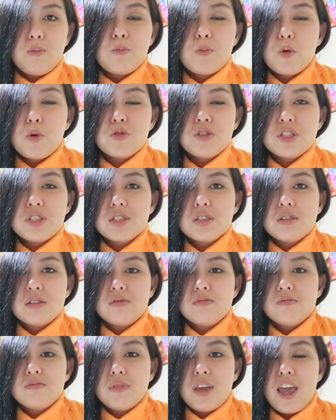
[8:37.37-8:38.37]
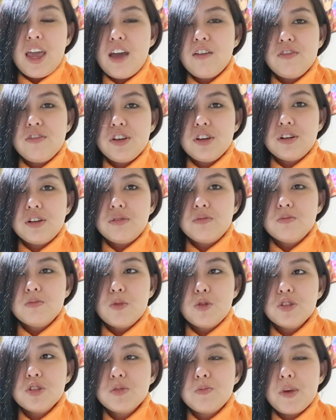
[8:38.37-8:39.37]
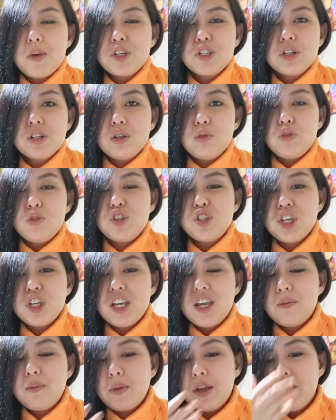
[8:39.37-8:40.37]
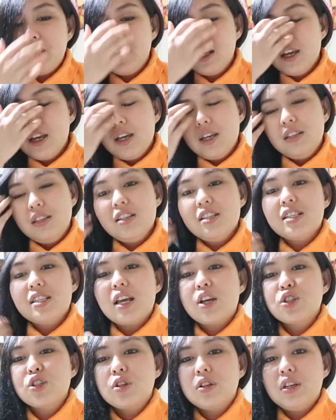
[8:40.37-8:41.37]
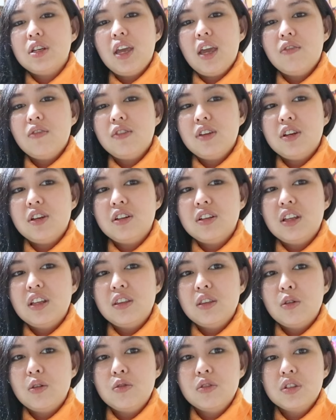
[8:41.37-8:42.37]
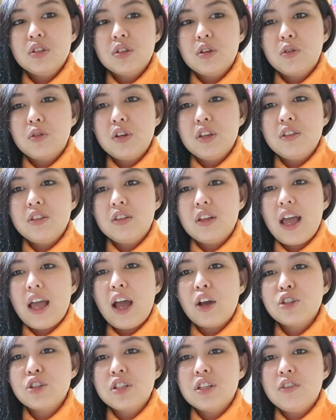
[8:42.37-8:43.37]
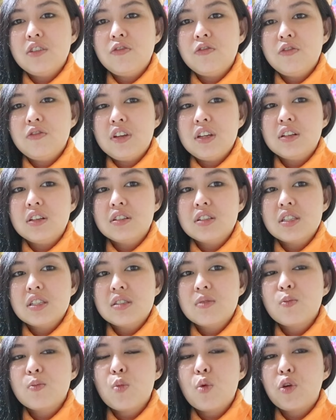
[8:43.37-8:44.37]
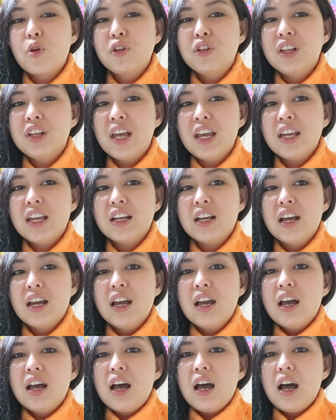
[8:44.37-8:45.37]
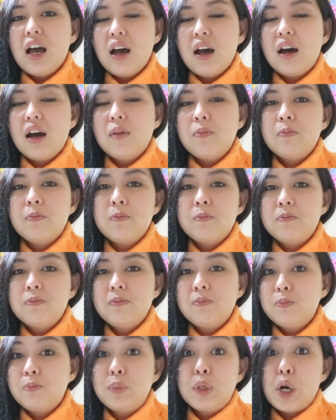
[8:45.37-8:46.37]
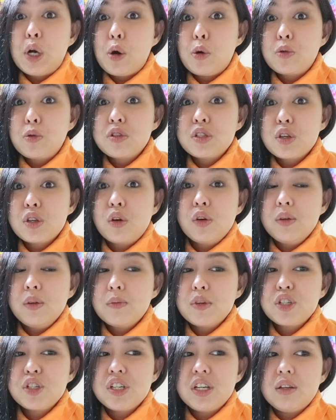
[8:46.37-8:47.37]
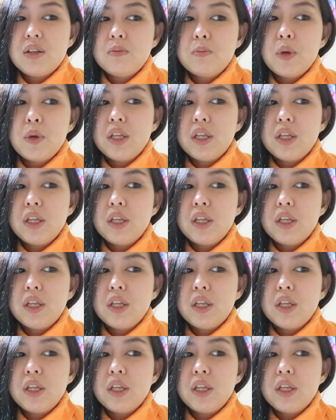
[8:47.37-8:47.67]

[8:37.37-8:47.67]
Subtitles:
Most heavier, most especially with JML. This is actually heavier than those, so it actually feels more like a pro sewing machine.